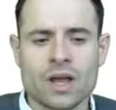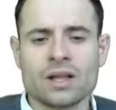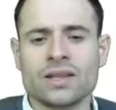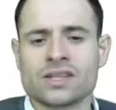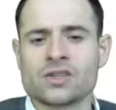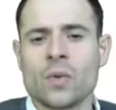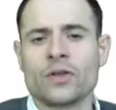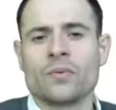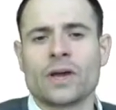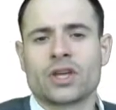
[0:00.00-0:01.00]
This is a way
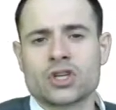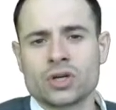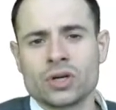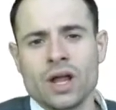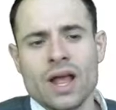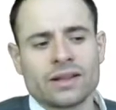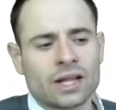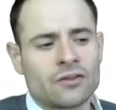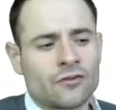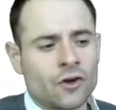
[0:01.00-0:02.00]
to make sure
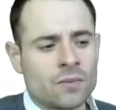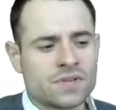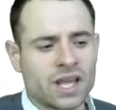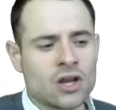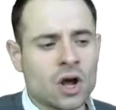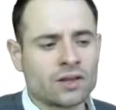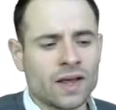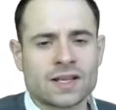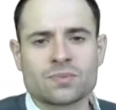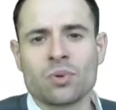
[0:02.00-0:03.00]
that firms cannot
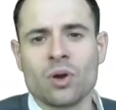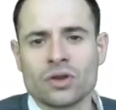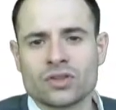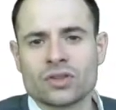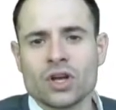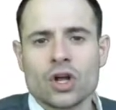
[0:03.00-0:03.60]
exploit